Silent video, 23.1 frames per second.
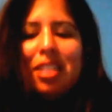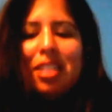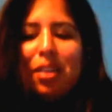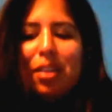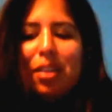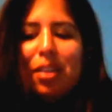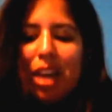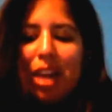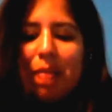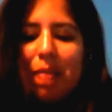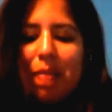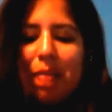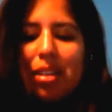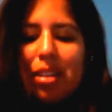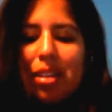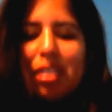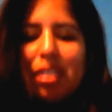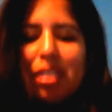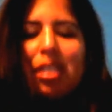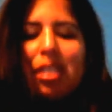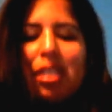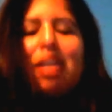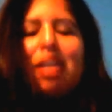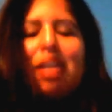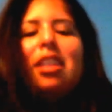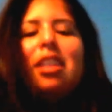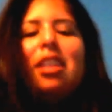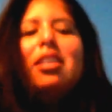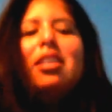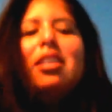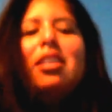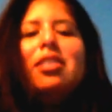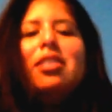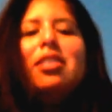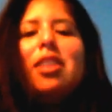see what happens.
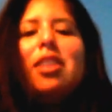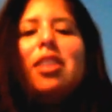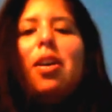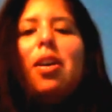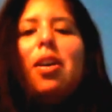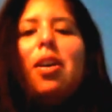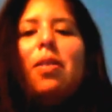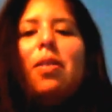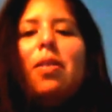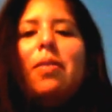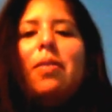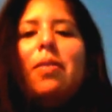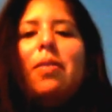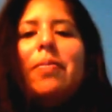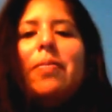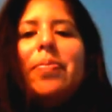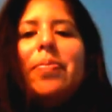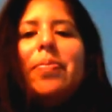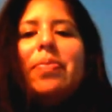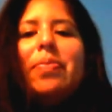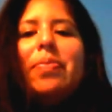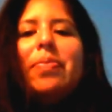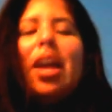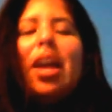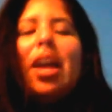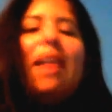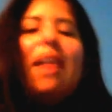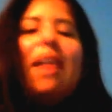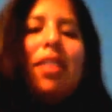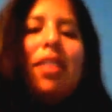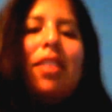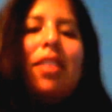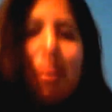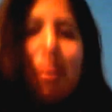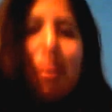So I
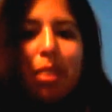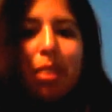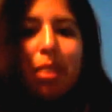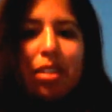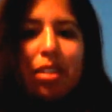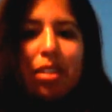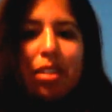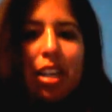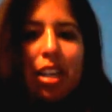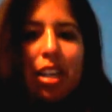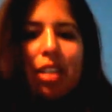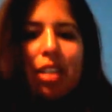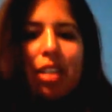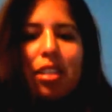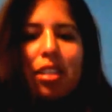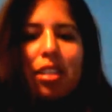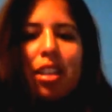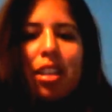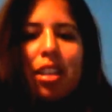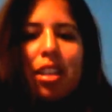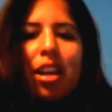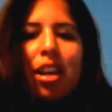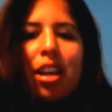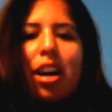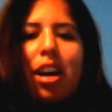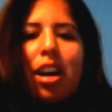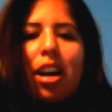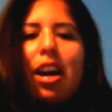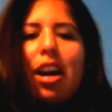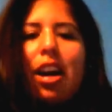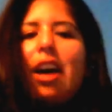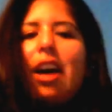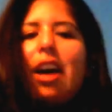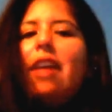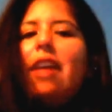have 11 piercings.
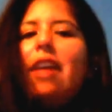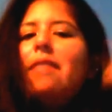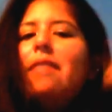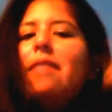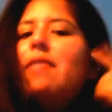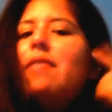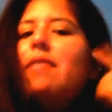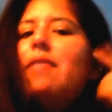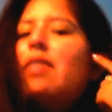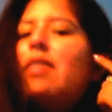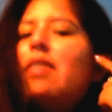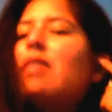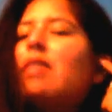I have